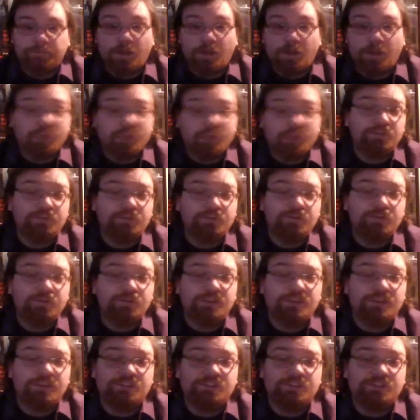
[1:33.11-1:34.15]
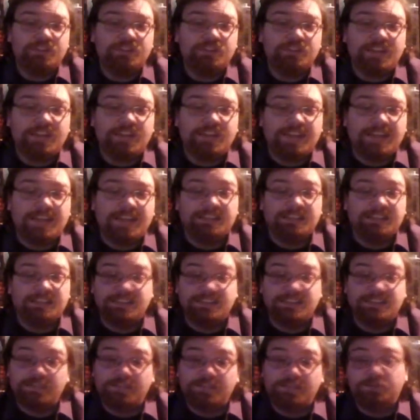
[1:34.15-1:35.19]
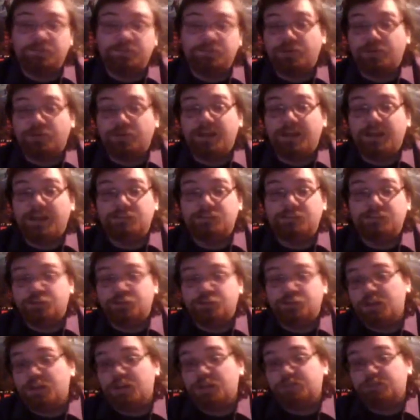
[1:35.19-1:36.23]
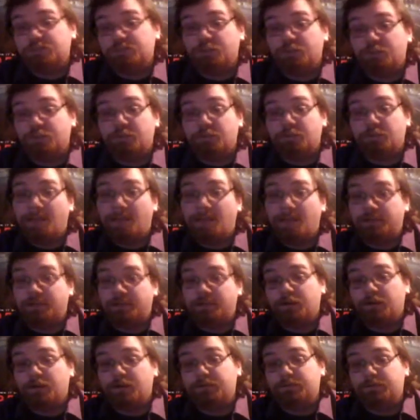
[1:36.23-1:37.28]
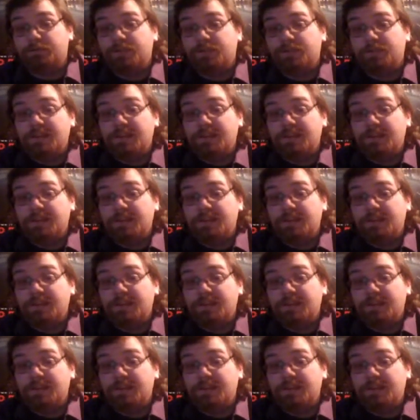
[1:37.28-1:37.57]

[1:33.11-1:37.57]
Also a new addition to the cast is Stephen Fry as Sherlock's brother, Mycroft.